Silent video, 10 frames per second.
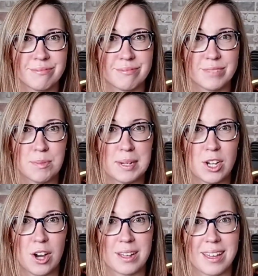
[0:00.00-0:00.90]
It's my
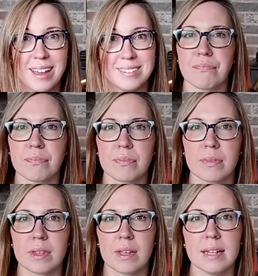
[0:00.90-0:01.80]
dog again.
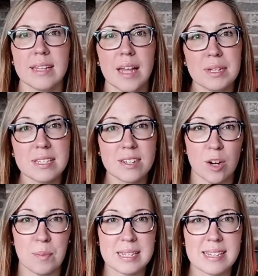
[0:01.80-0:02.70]
Let me start
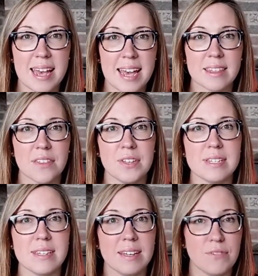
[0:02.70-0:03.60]
by saying that
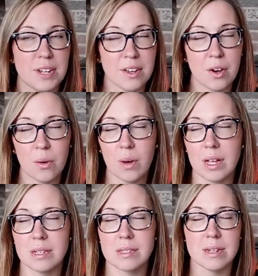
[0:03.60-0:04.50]
this video
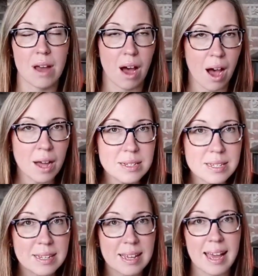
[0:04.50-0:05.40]
is not
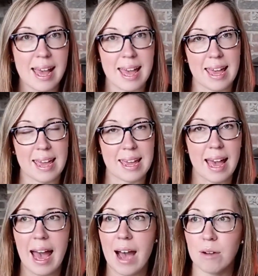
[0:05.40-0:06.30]
a
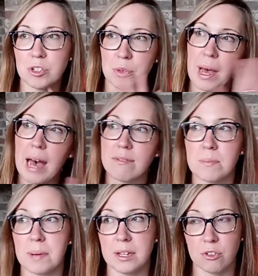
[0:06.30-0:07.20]
how to have a
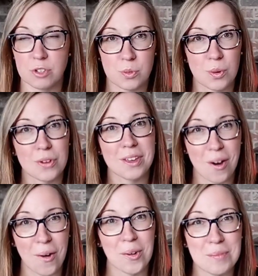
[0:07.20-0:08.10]
Pinterest-worthy
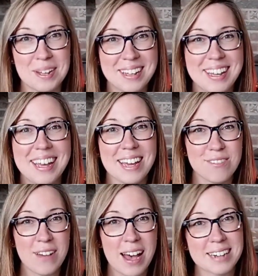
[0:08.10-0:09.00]
home. In
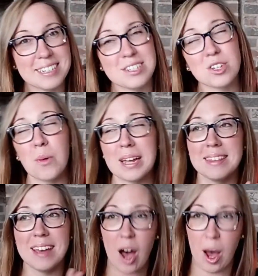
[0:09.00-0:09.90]
fact, it's quite
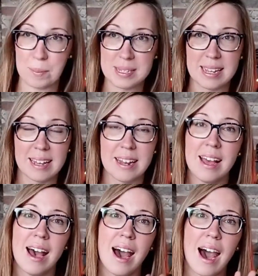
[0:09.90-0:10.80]
the opposite.
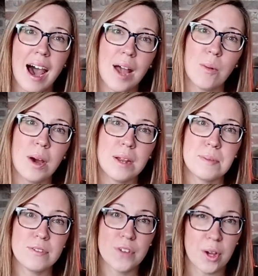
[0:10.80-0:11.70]
I want to
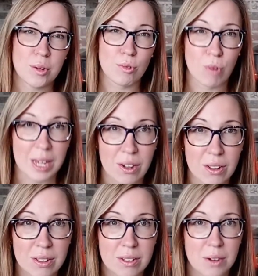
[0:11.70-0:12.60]
be very
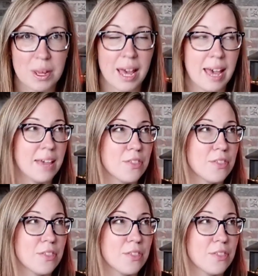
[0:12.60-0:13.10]
real, okay?